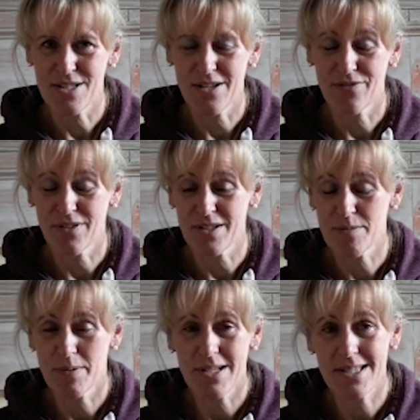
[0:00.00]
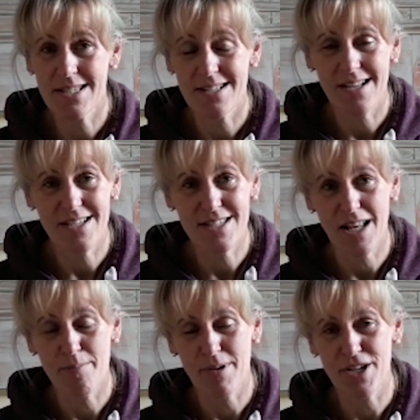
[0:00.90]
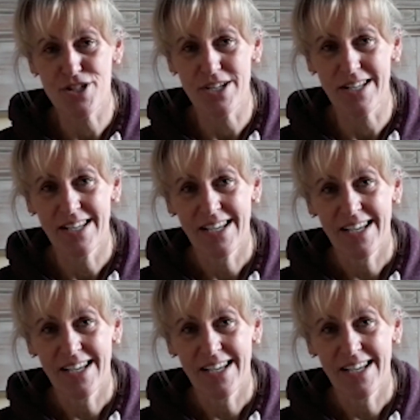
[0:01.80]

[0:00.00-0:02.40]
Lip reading: different, but it's a celebration